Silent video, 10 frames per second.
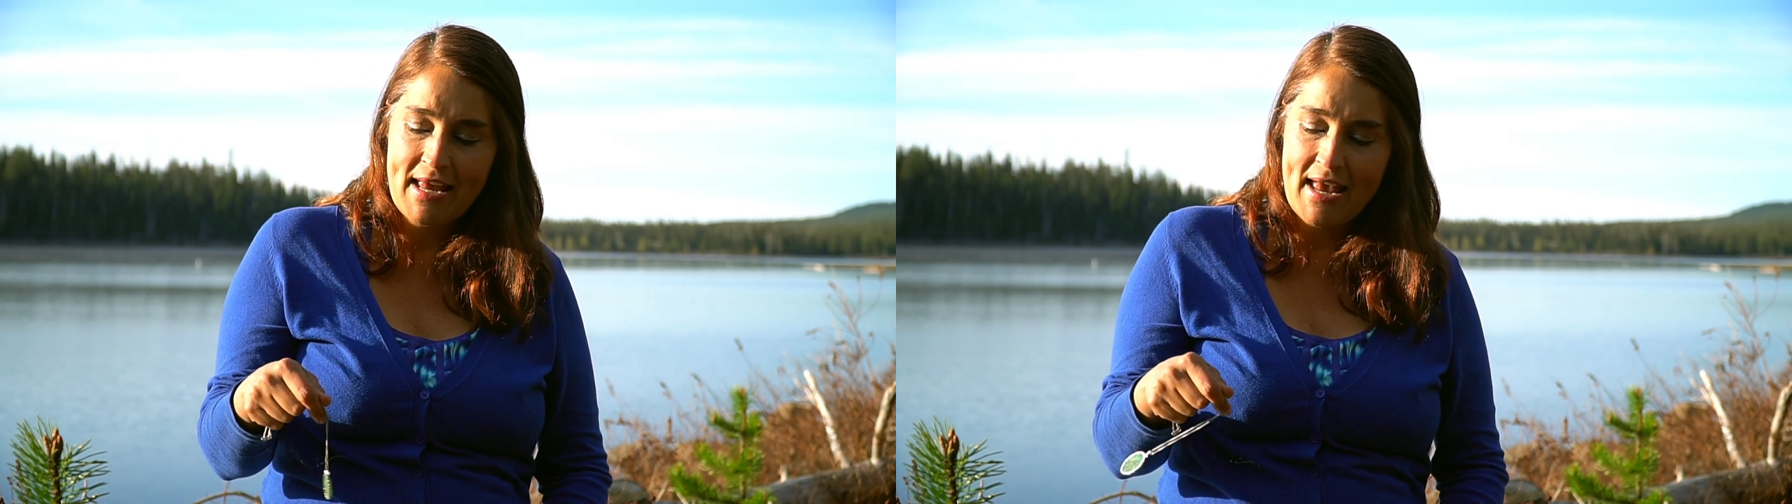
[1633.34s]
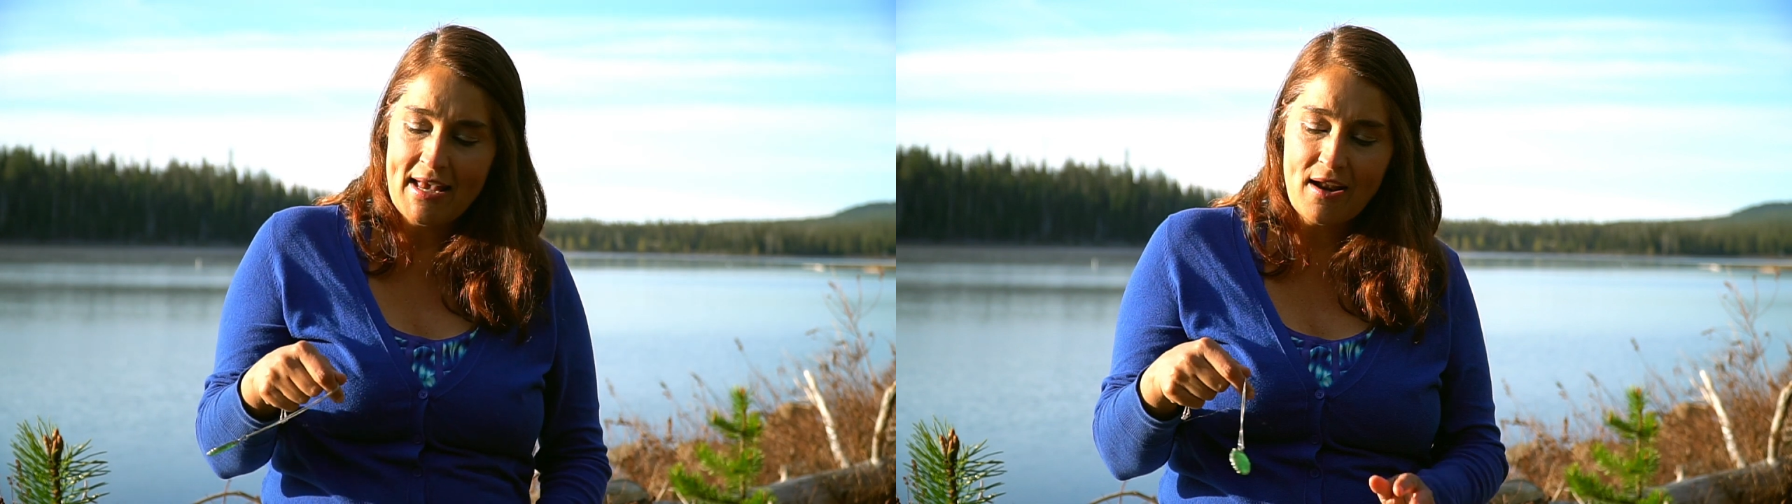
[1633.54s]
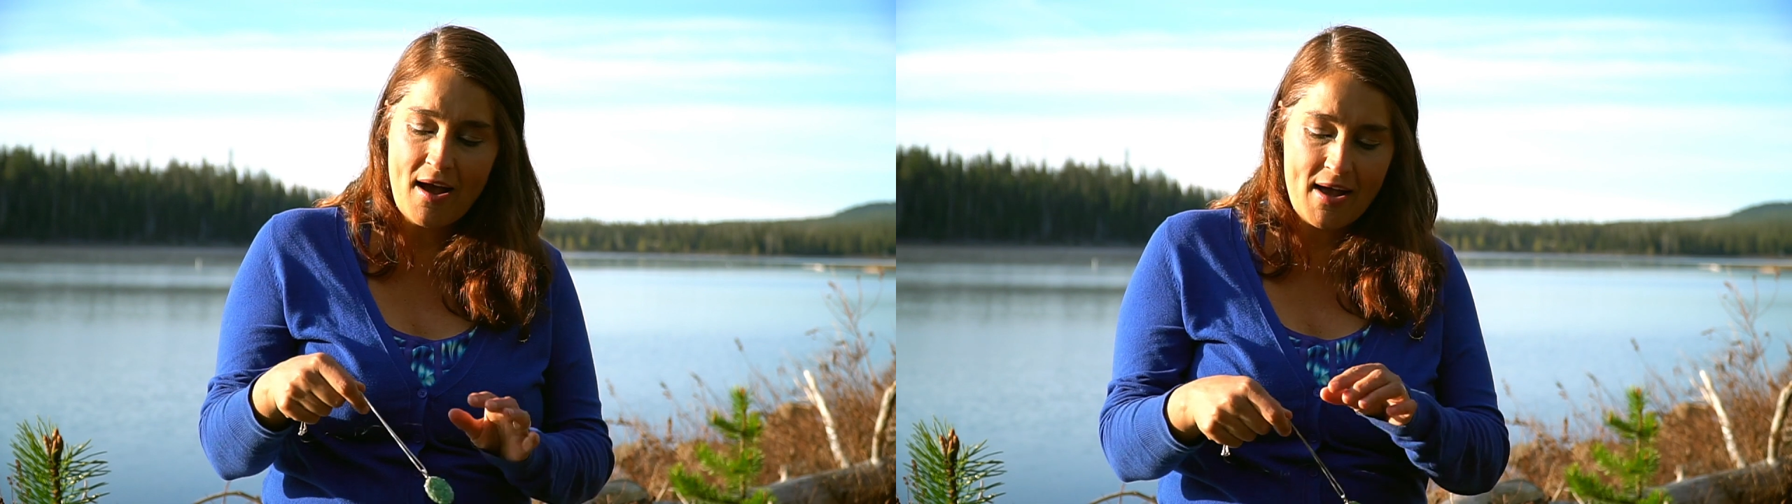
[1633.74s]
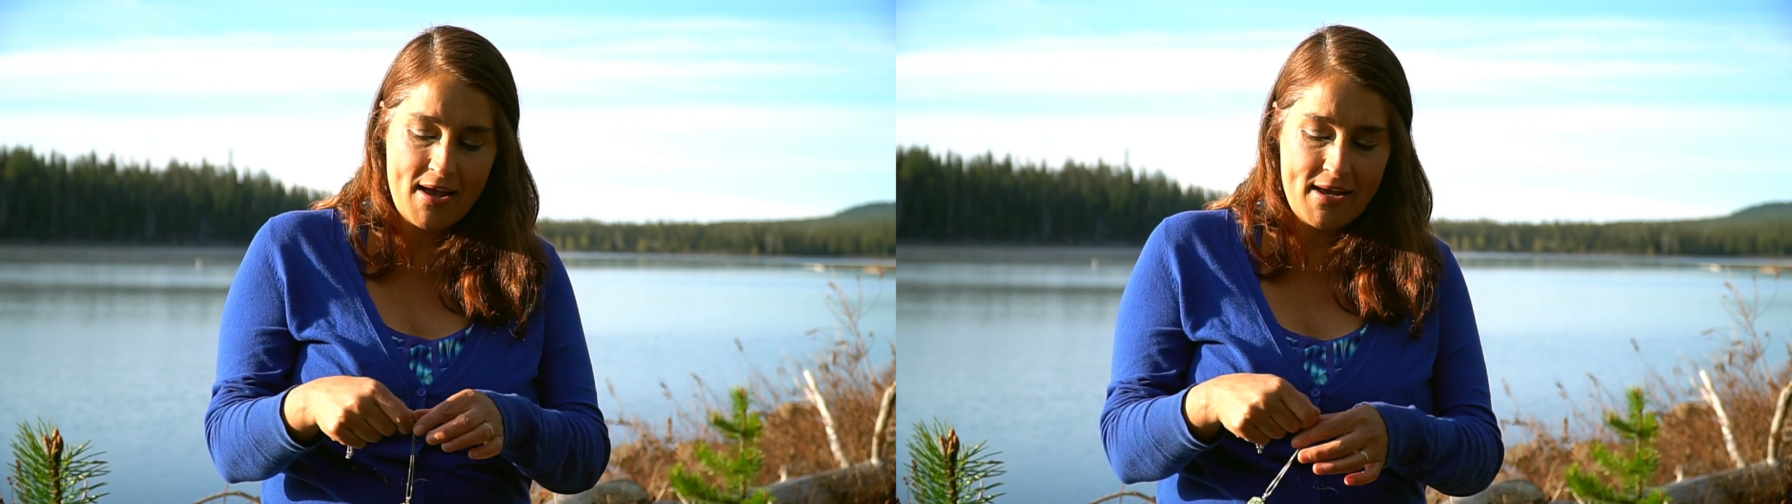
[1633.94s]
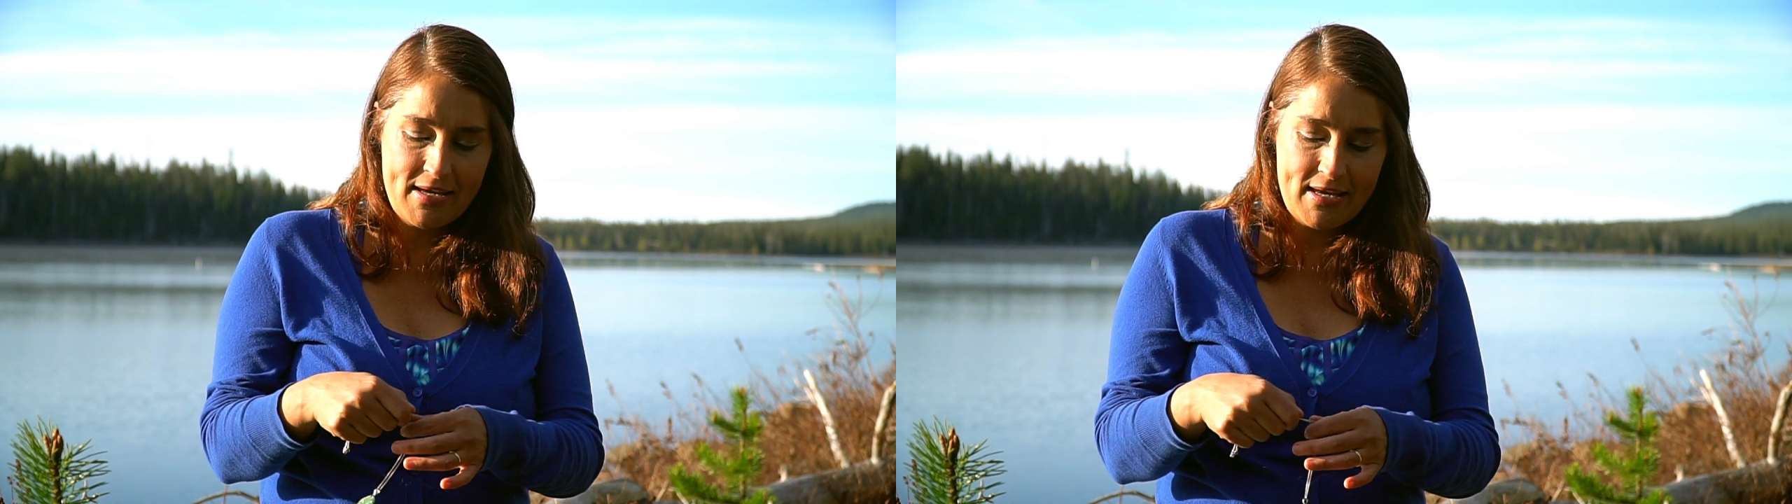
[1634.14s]
And
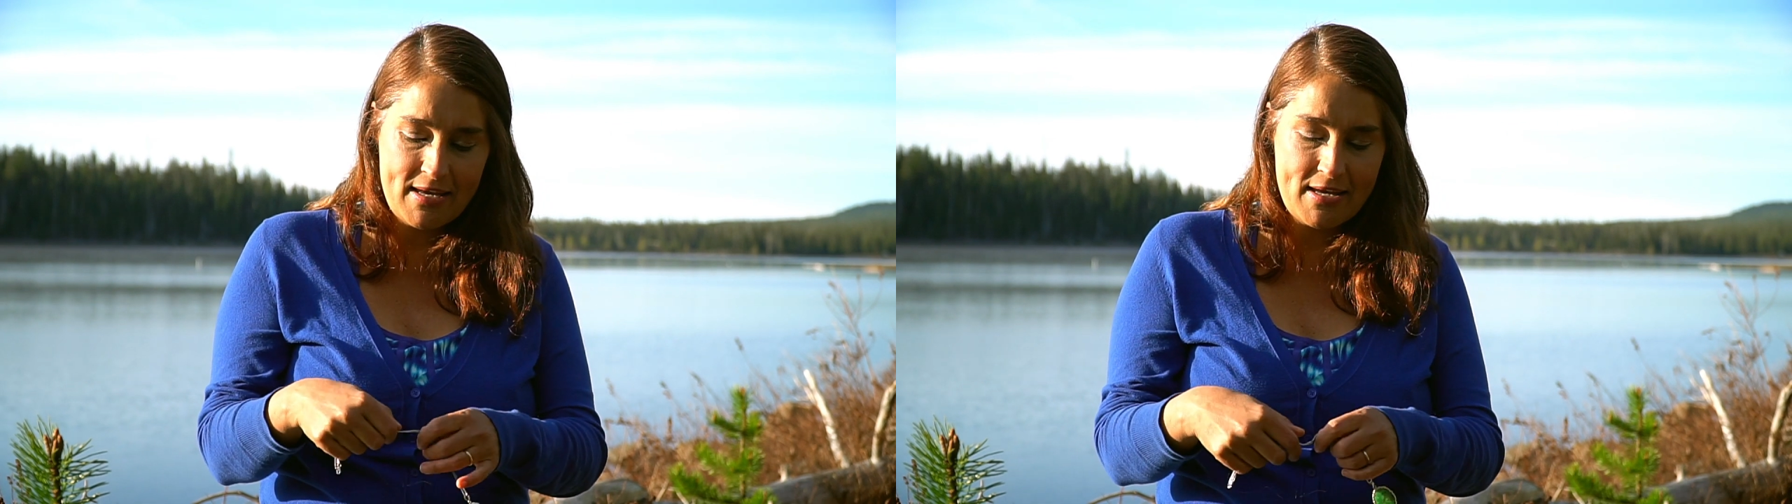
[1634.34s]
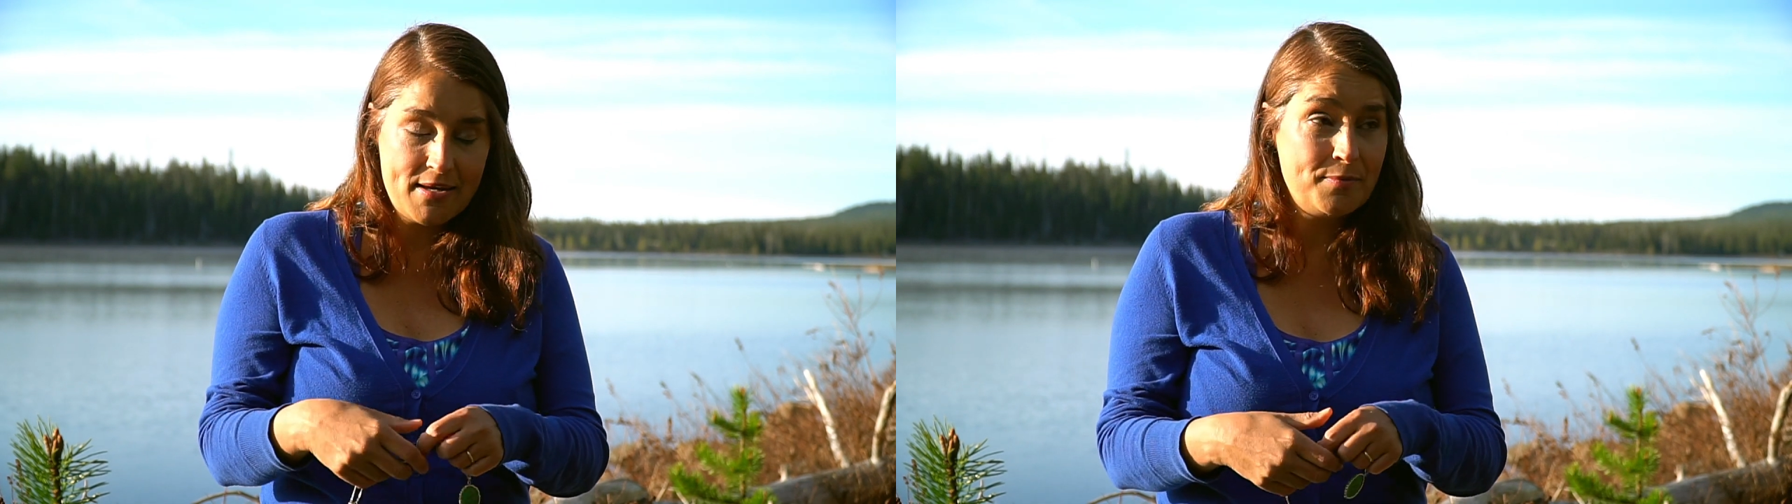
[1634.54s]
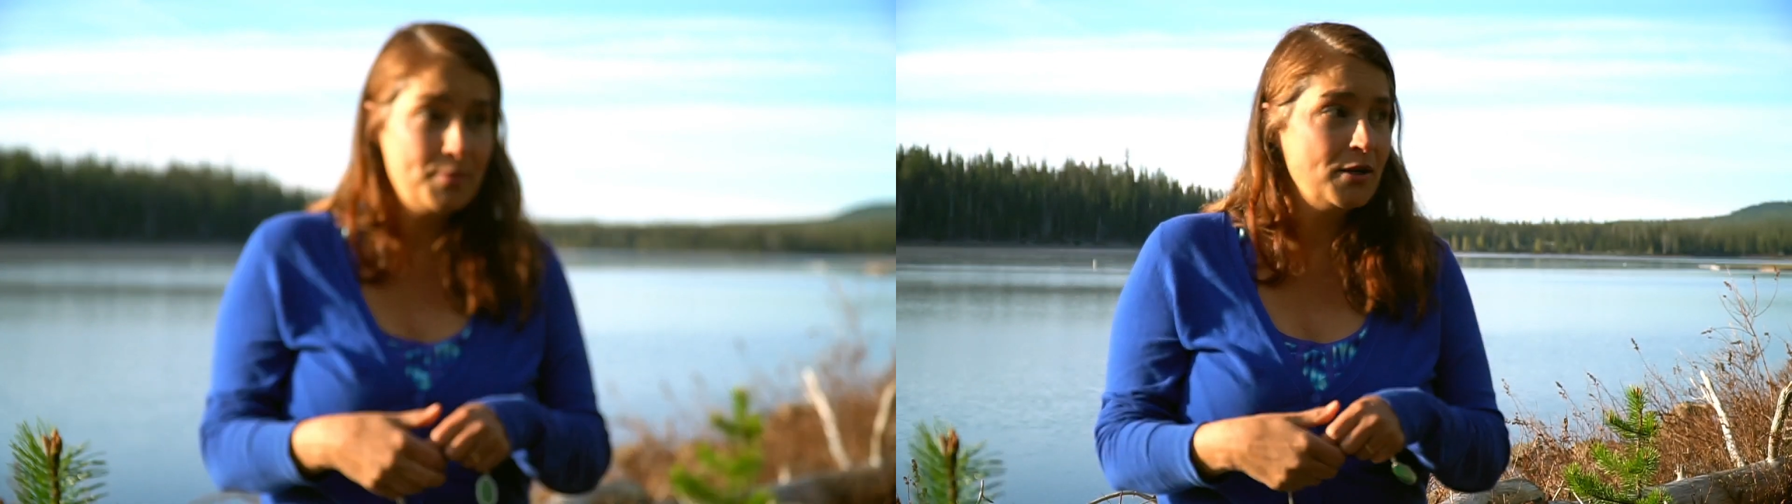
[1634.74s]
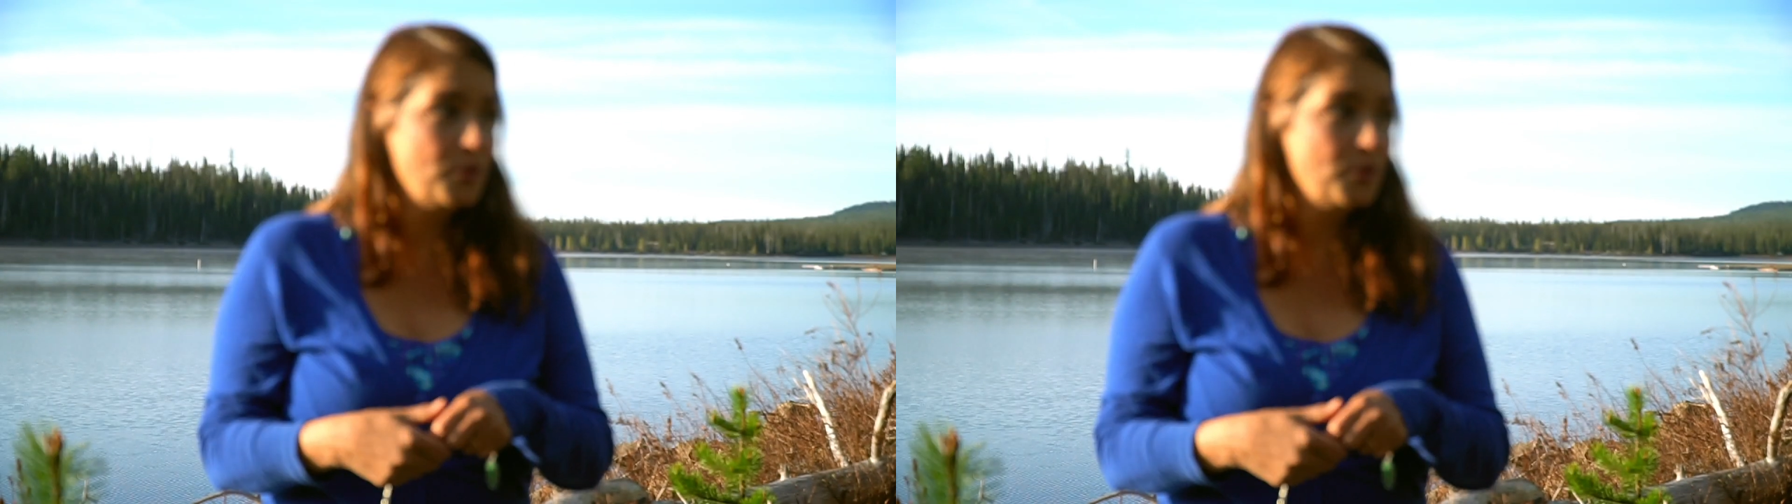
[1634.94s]
I am